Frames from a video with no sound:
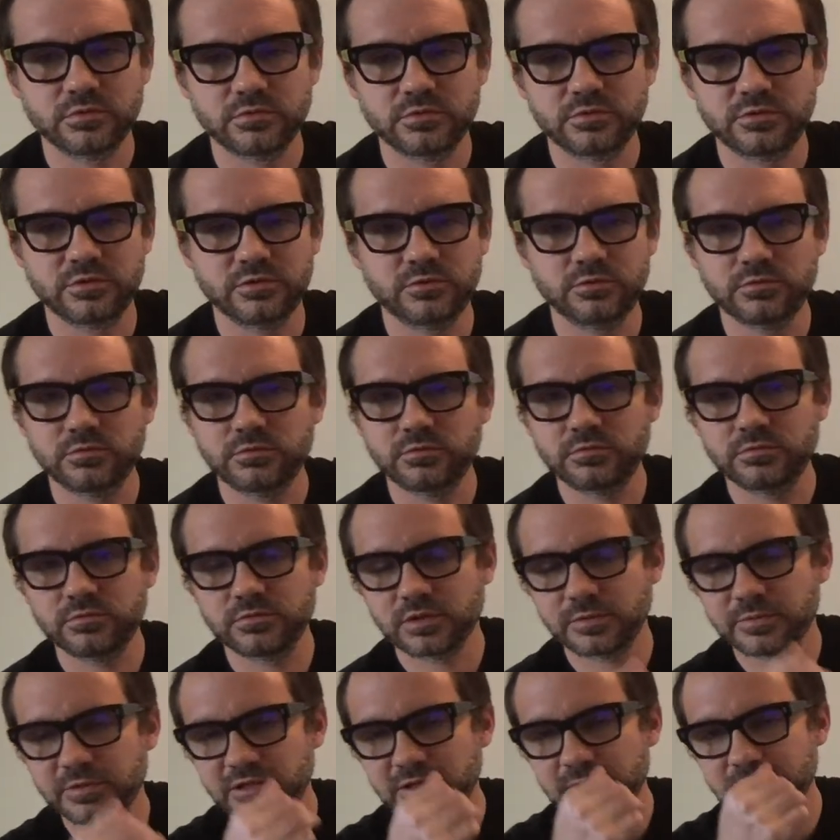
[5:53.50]
do you, I
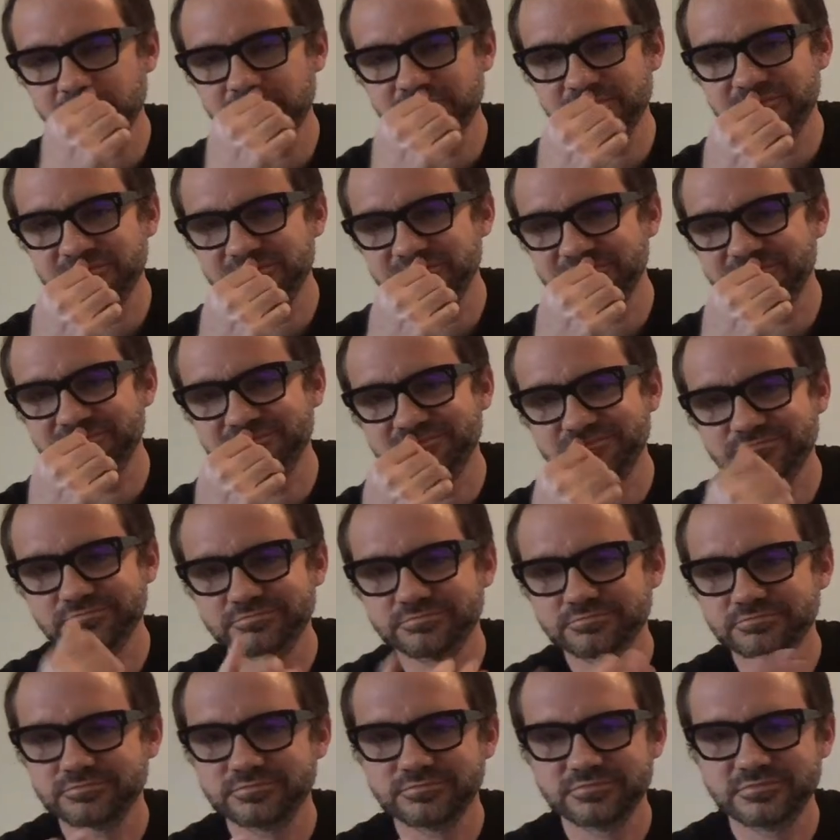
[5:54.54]
mean,
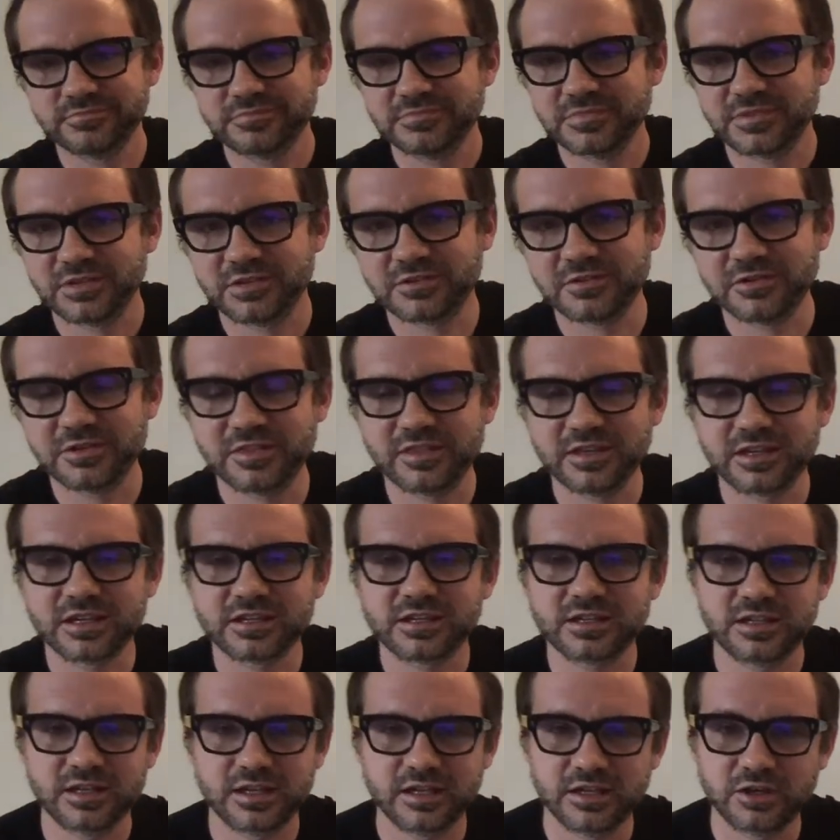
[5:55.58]
is there anything I
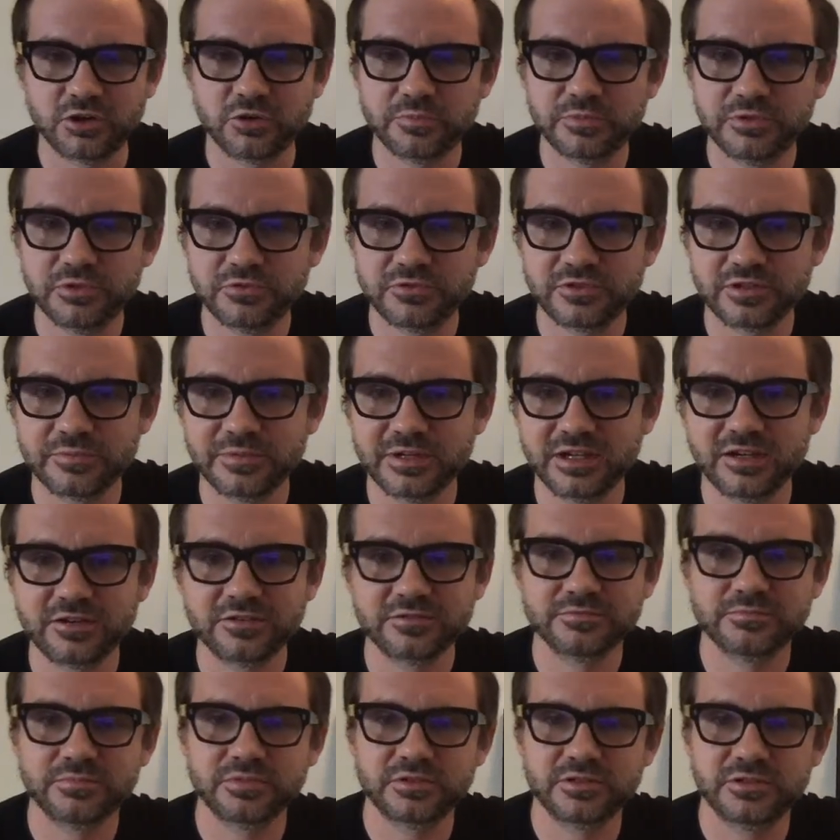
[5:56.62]
can I help you
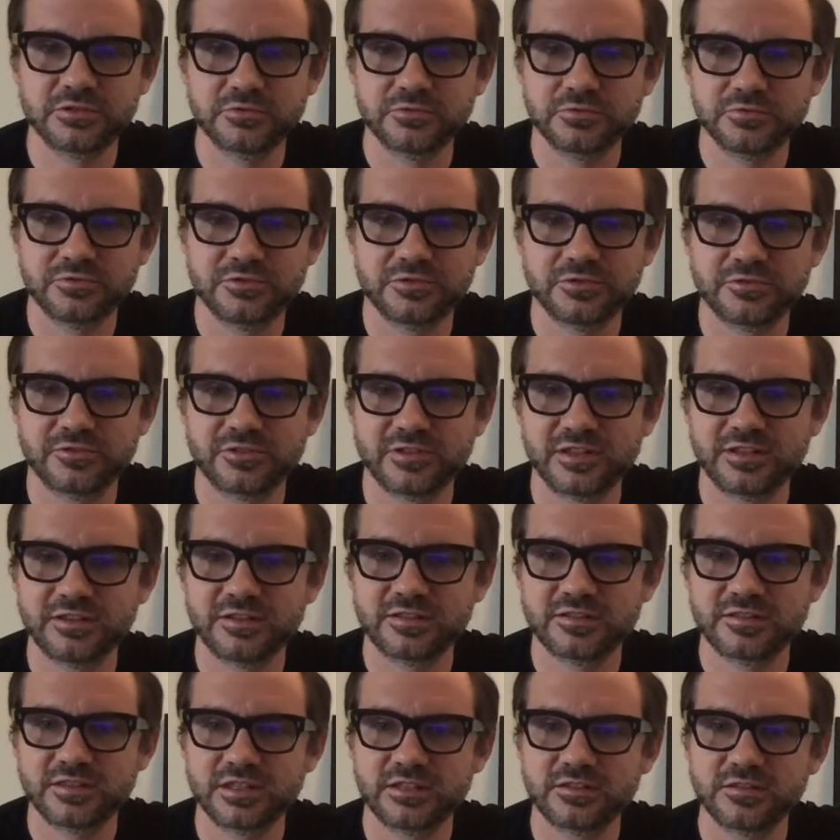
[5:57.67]
somehow to to send
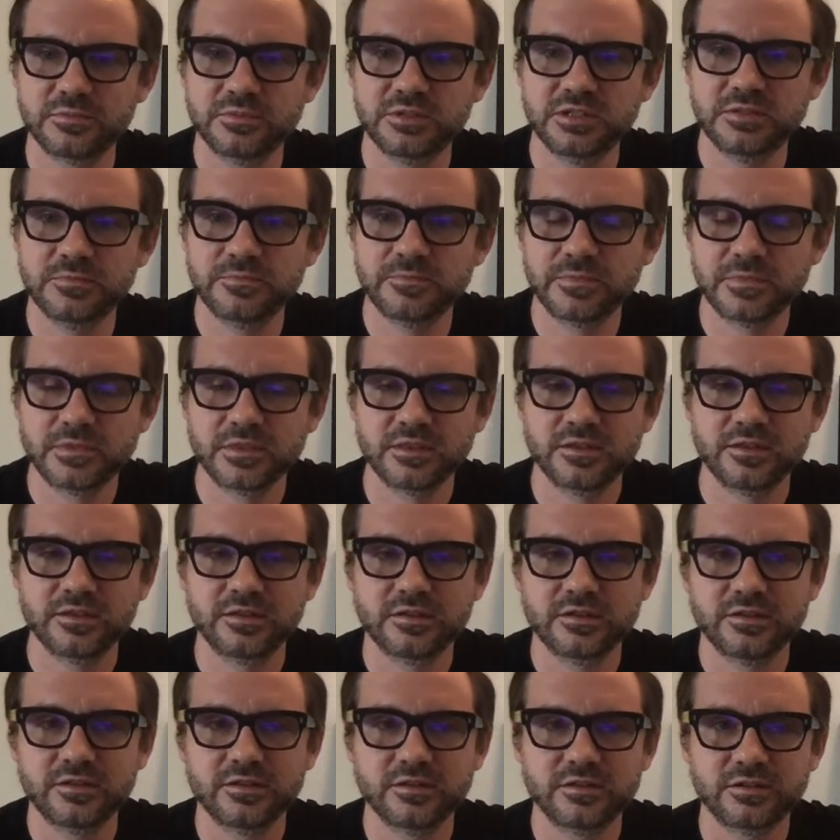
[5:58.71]
this thing to me?
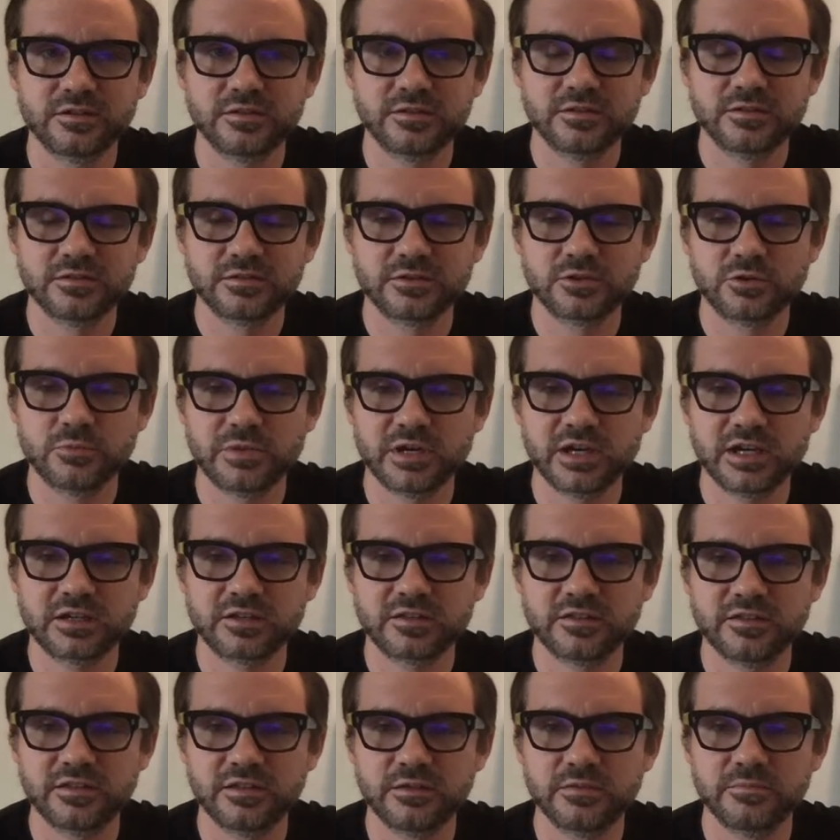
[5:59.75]
Go back,
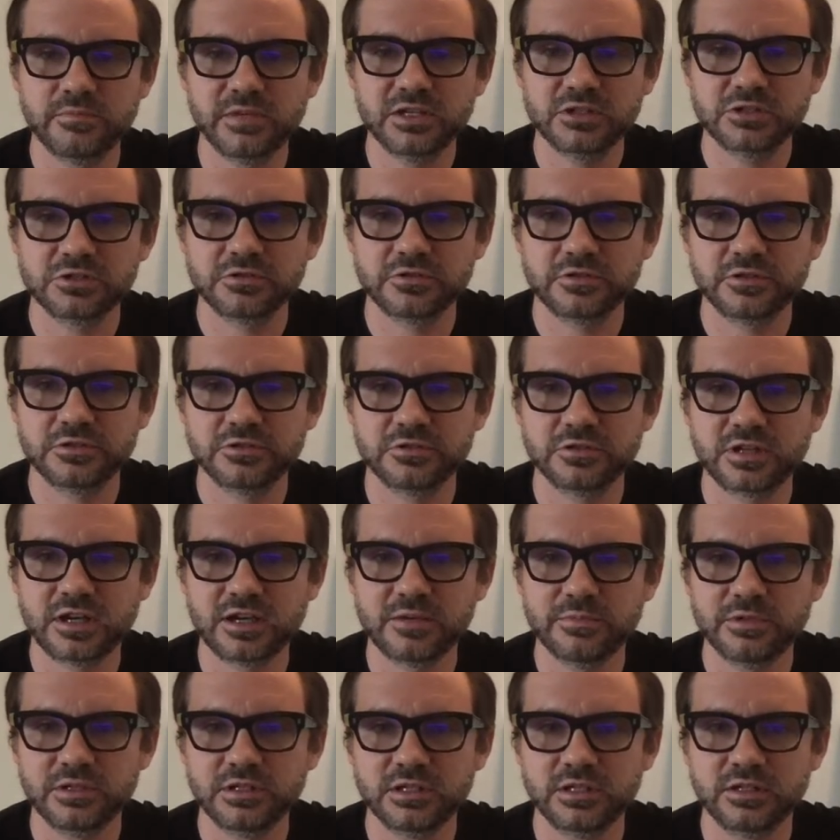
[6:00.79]
see, make sure that you're
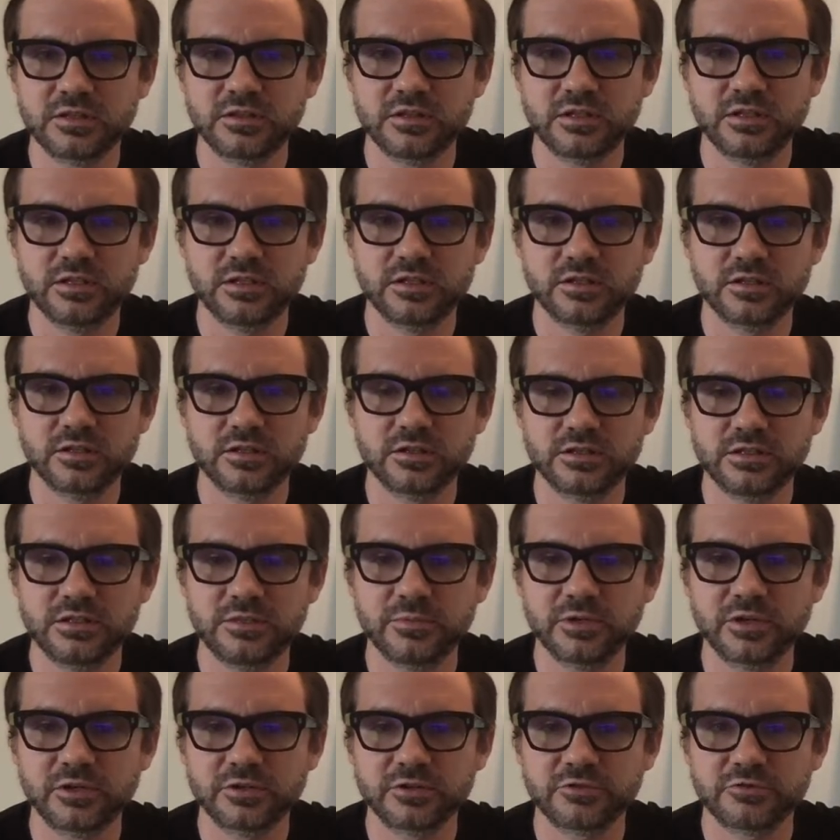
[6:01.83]
typing in the uh,
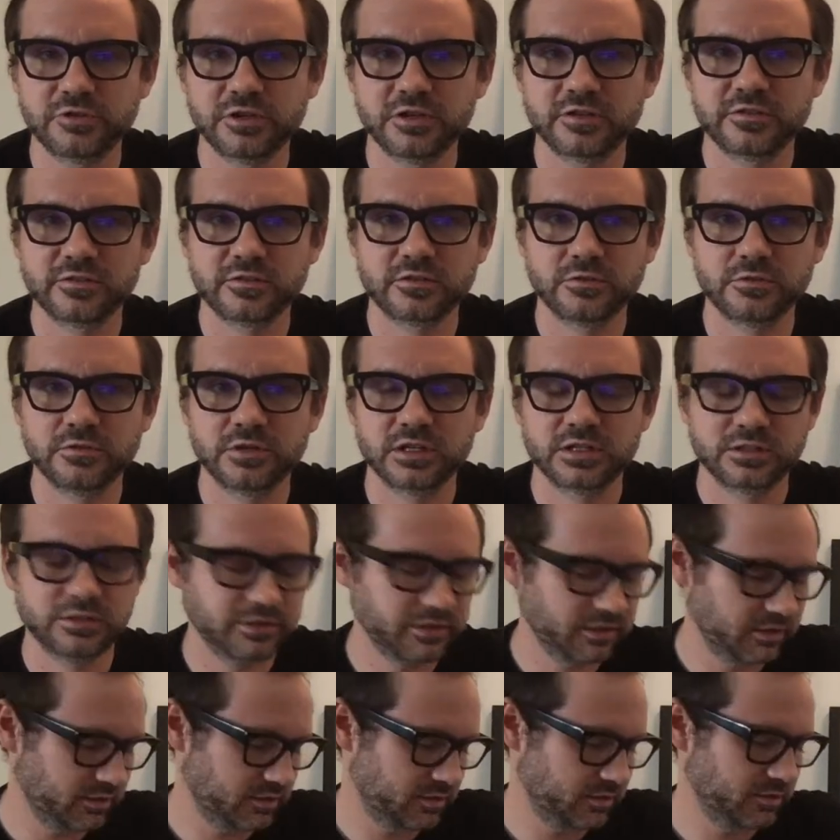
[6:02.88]
email address
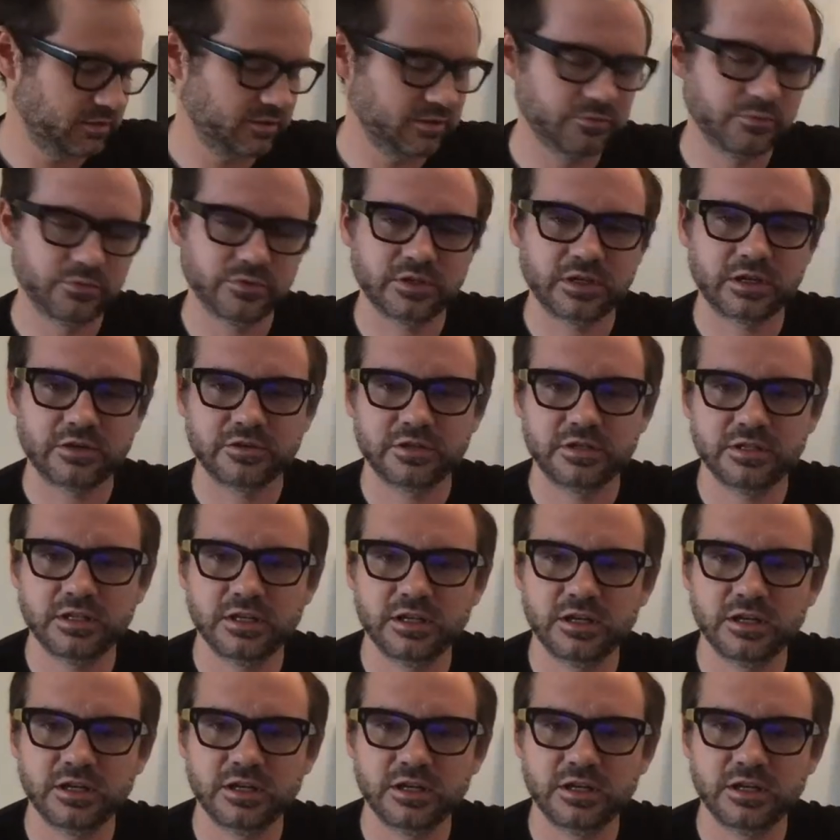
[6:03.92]
correctly without any